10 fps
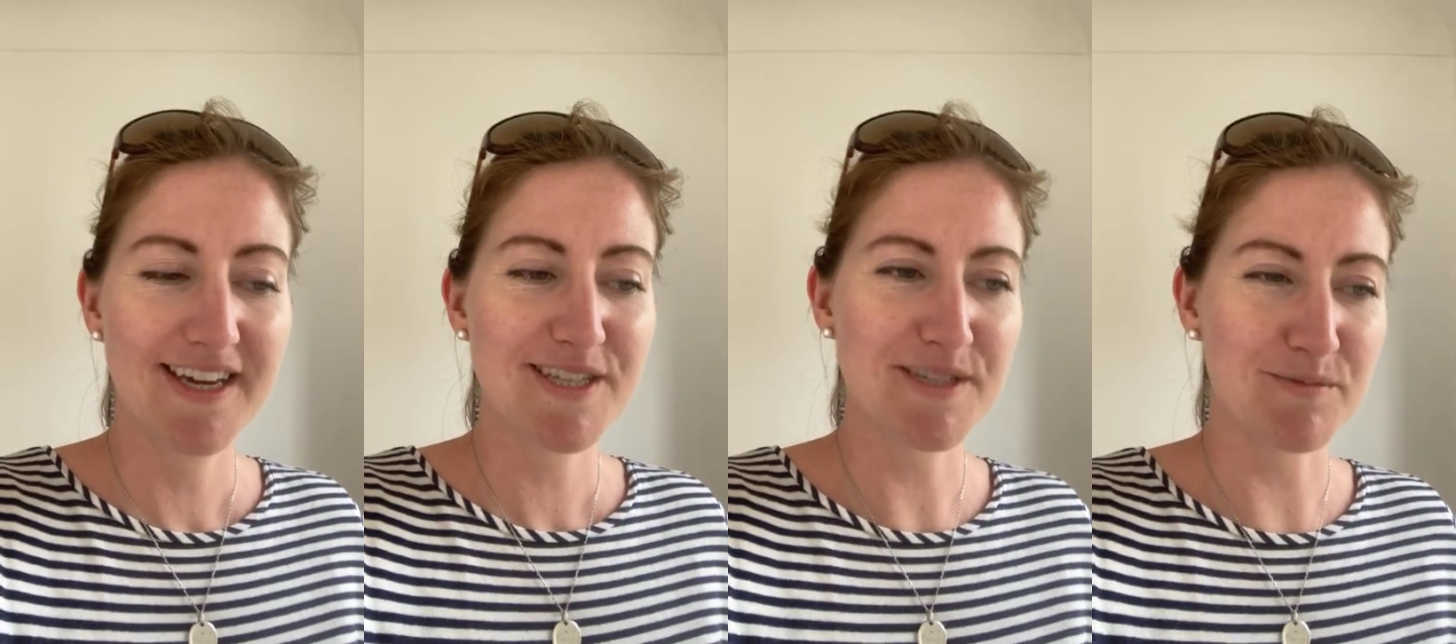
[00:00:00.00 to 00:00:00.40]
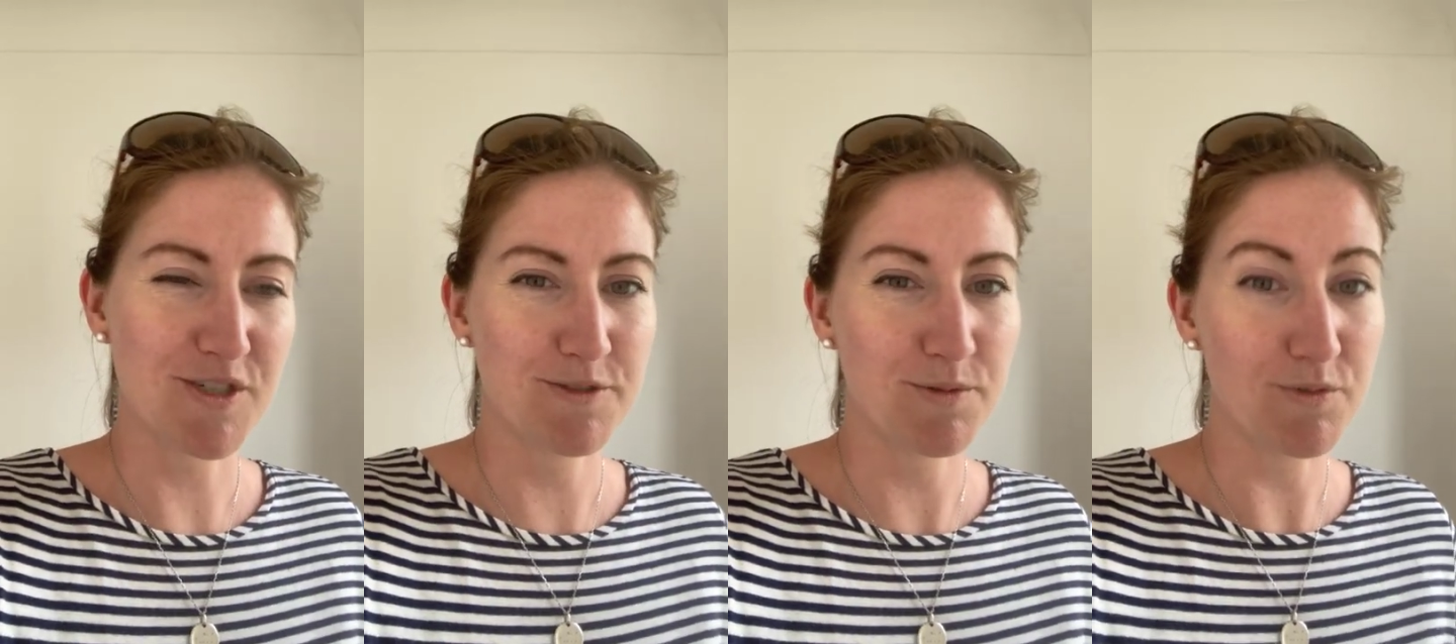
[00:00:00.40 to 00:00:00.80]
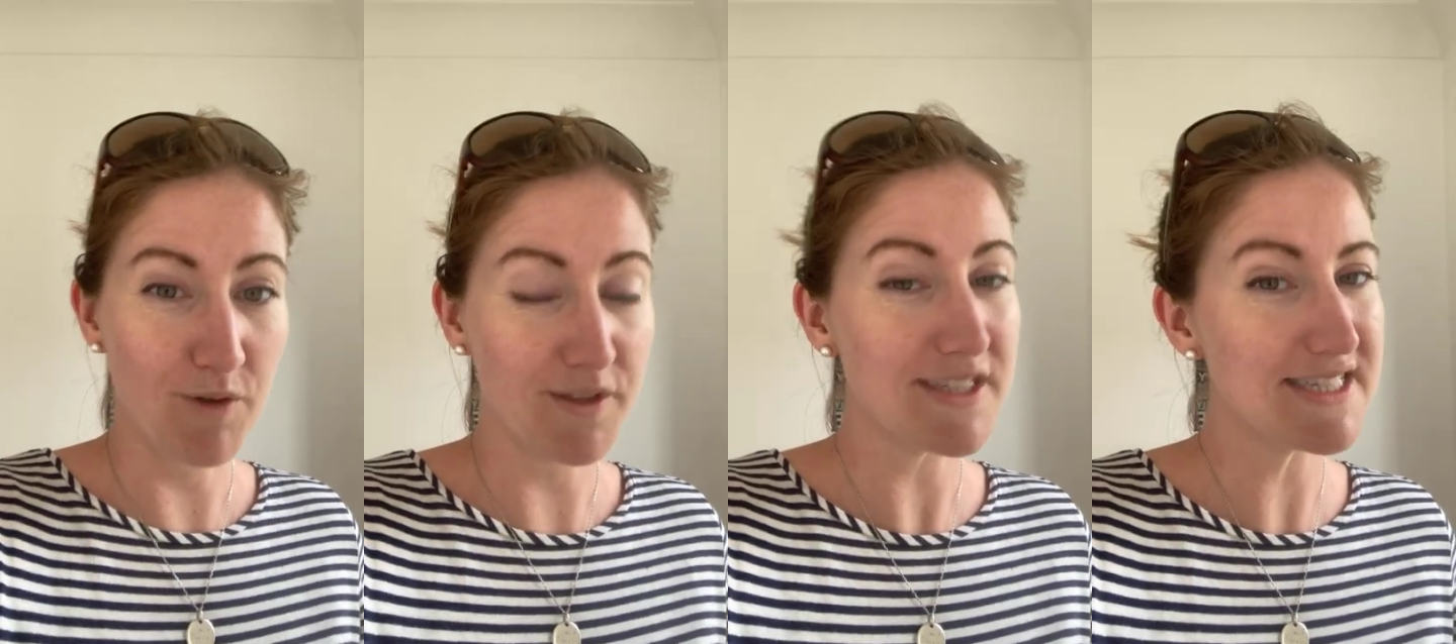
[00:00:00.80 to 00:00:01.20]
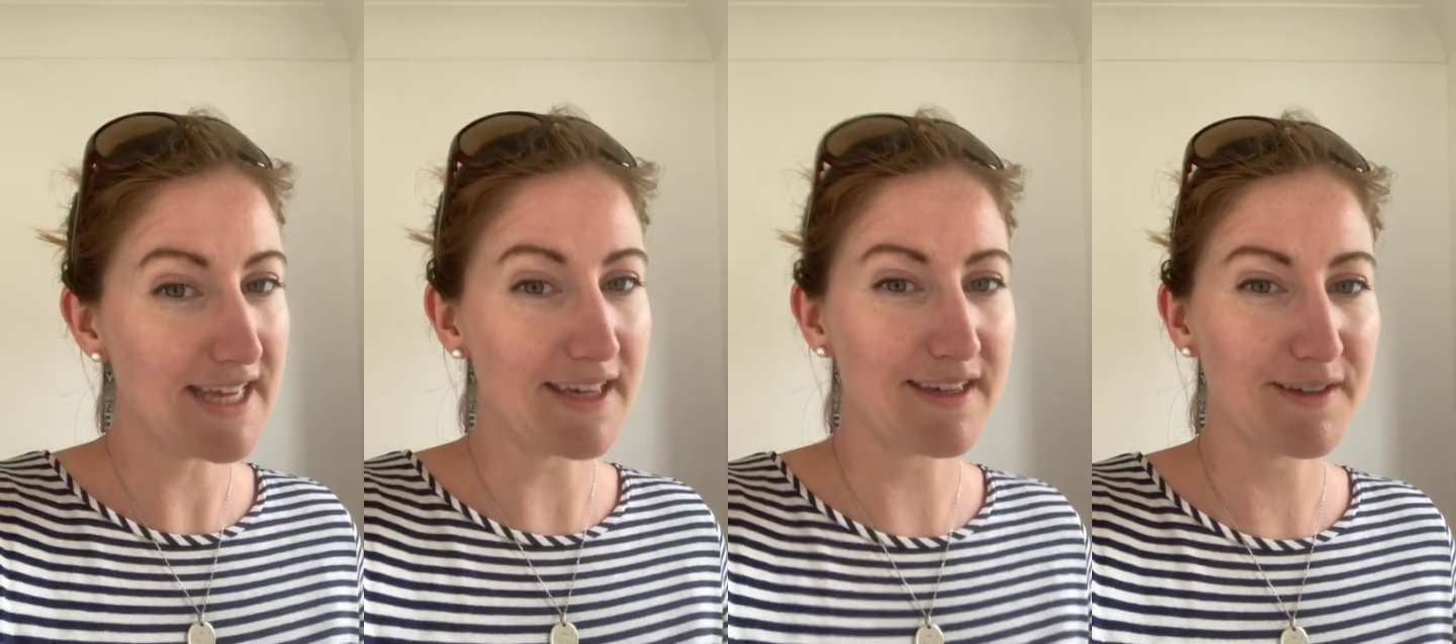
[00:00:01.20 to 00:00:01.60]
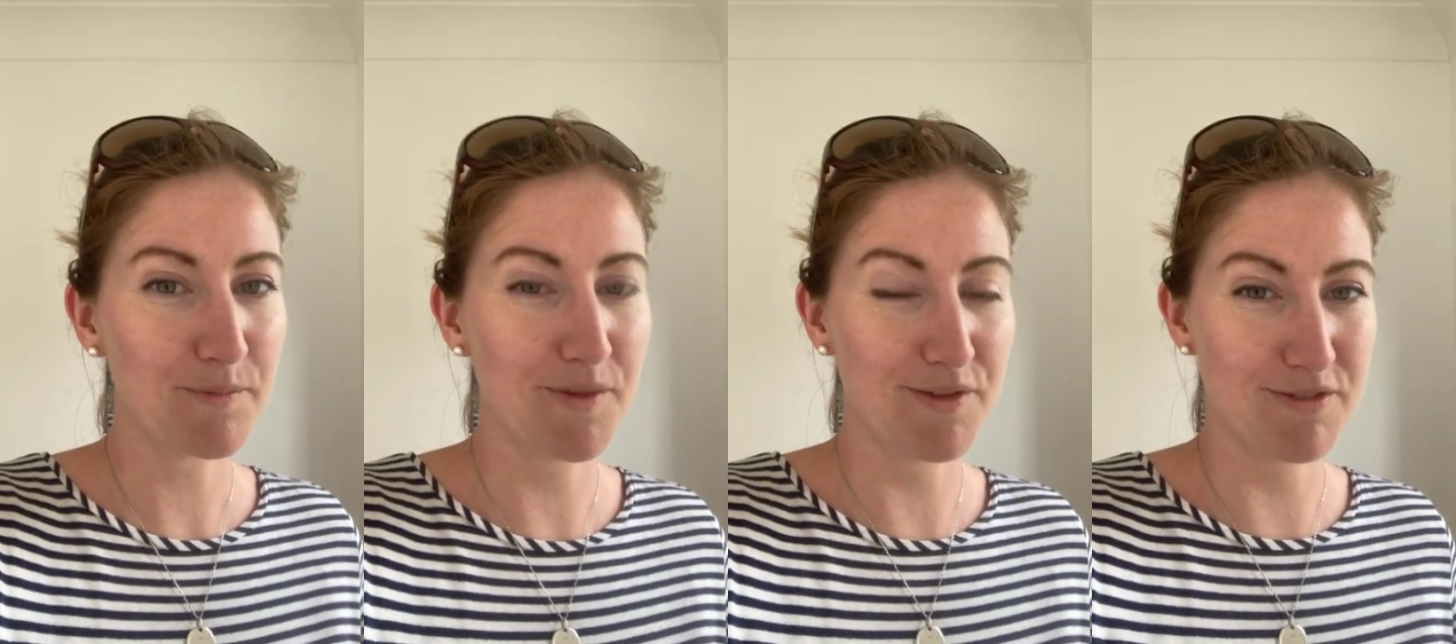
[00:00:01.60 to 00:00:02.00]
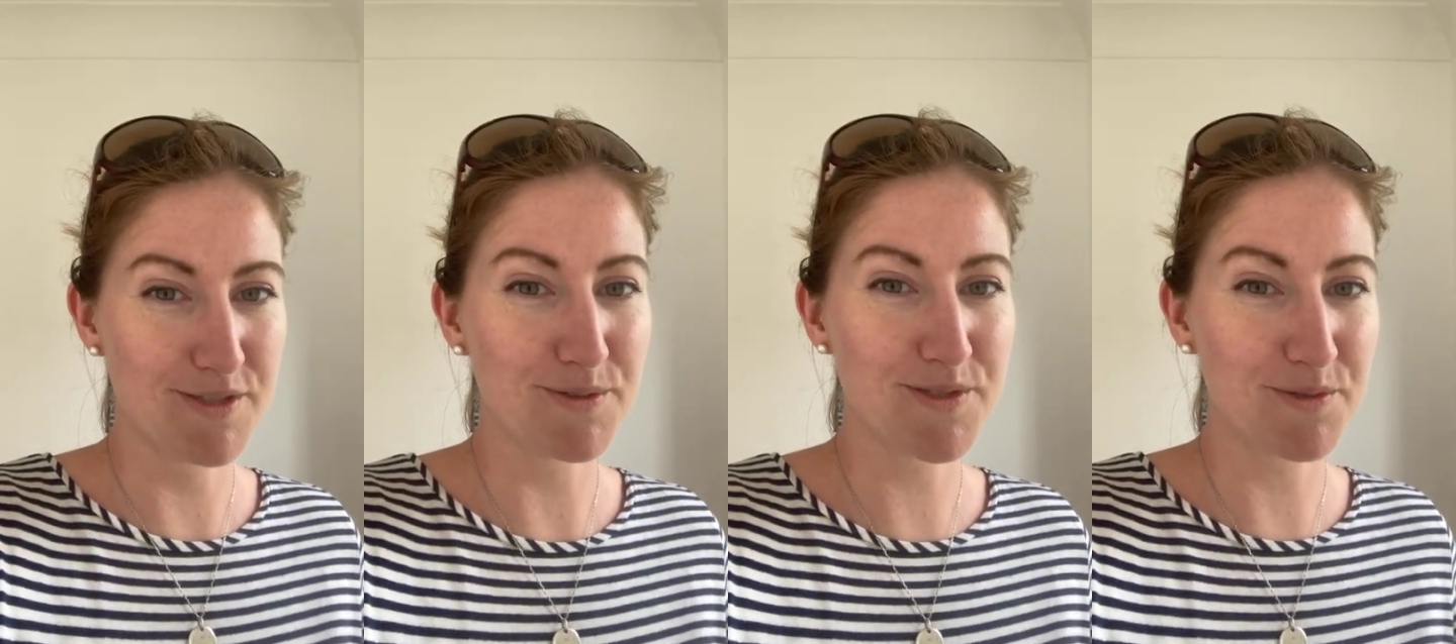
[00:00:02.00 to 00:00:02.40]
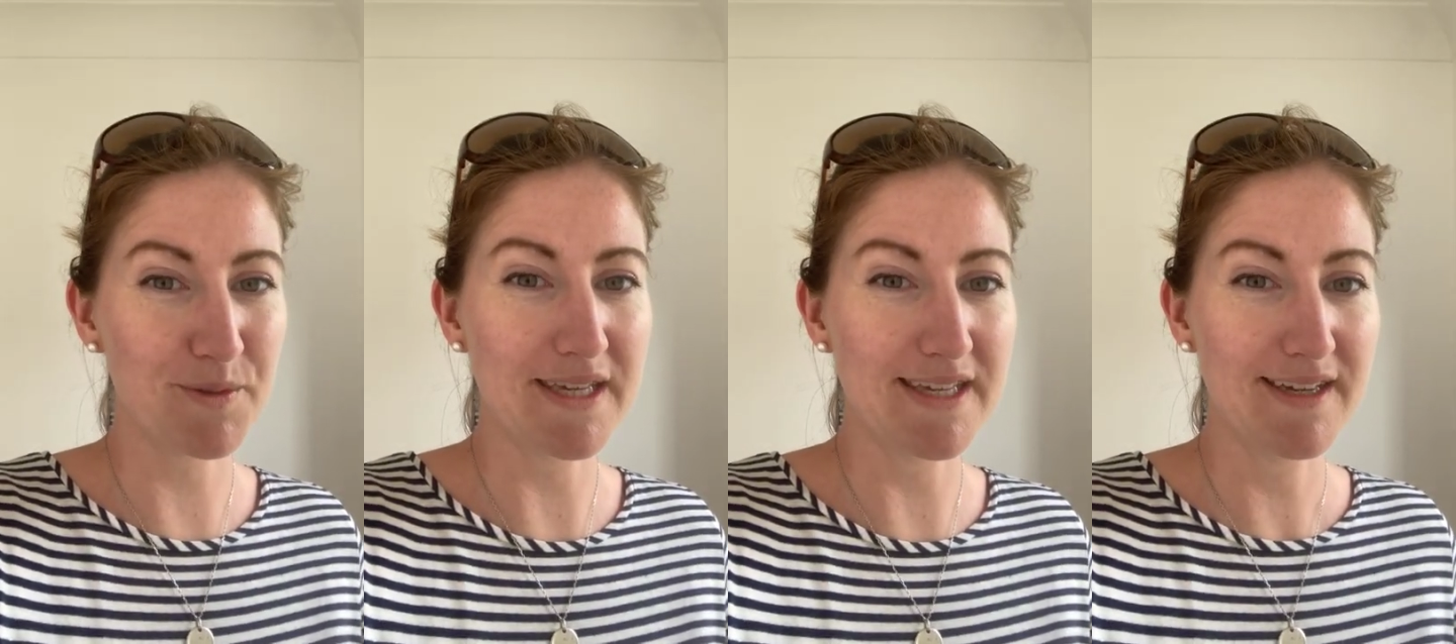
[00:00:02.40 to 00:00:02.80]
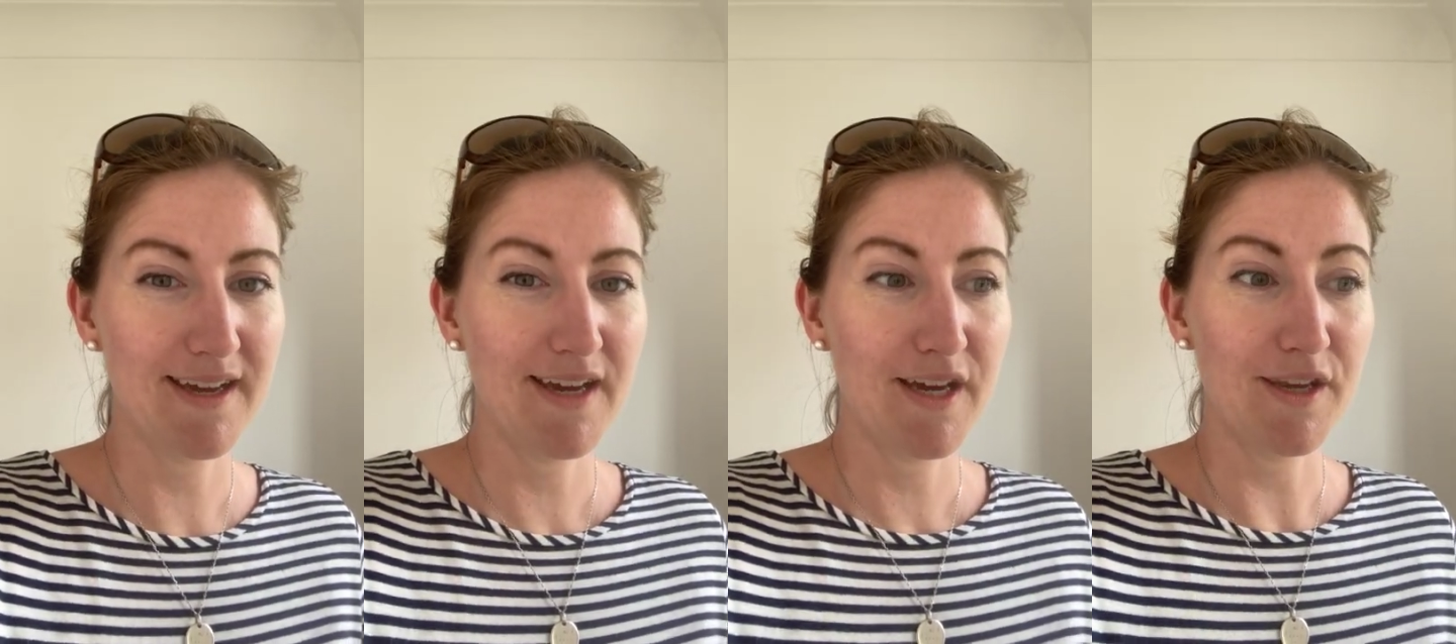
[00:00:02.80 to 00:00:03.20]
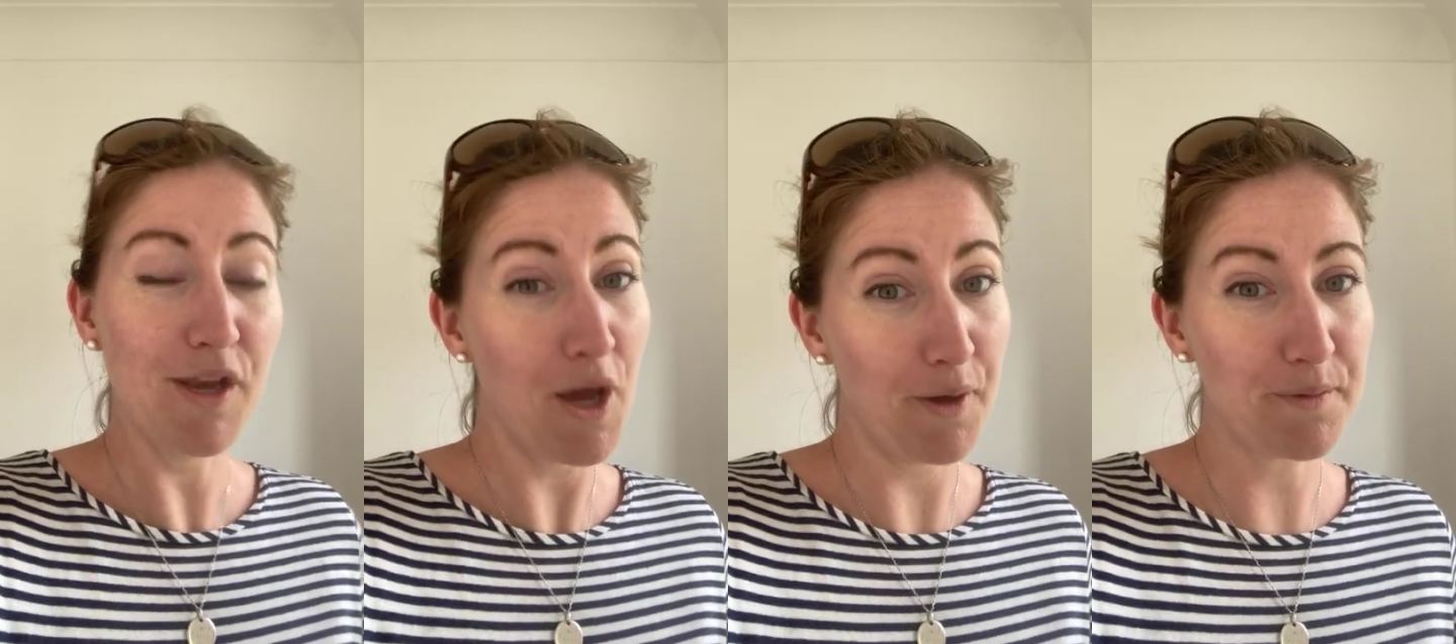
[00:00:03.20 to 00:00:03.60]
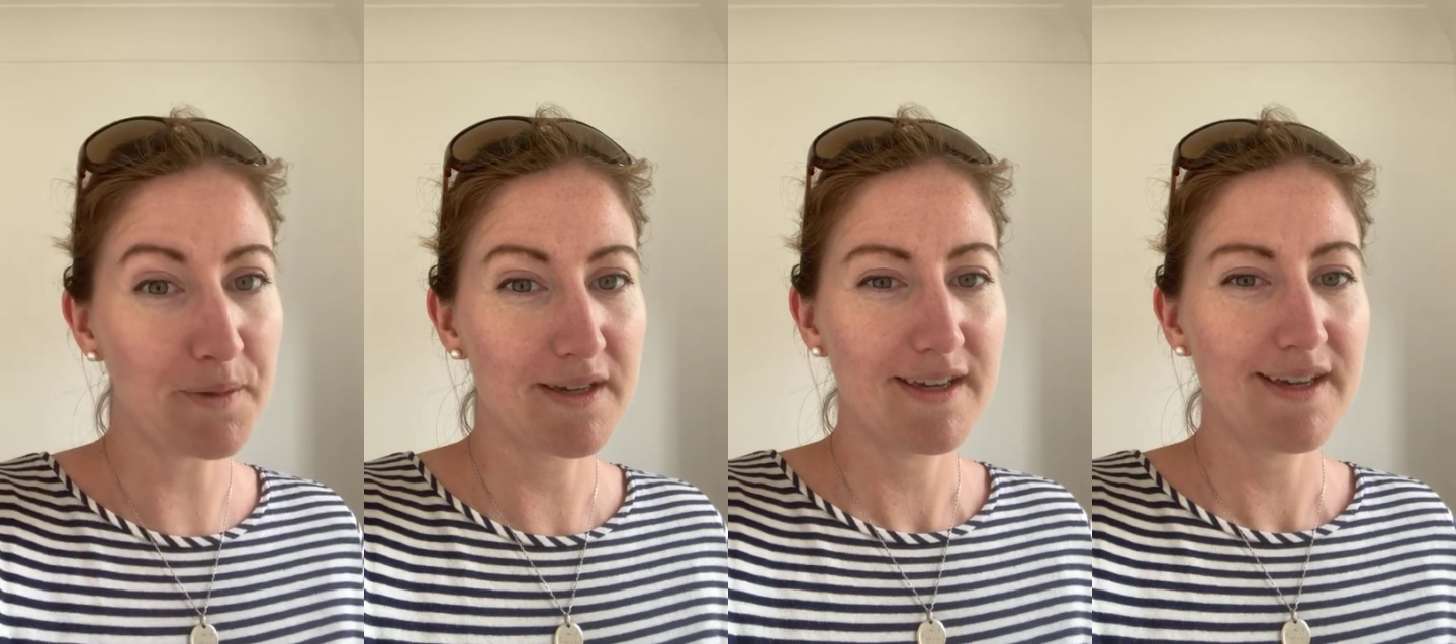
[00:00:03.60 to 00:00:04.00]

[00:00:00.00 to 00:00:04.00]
sometimes we'd rather stick with the results that we know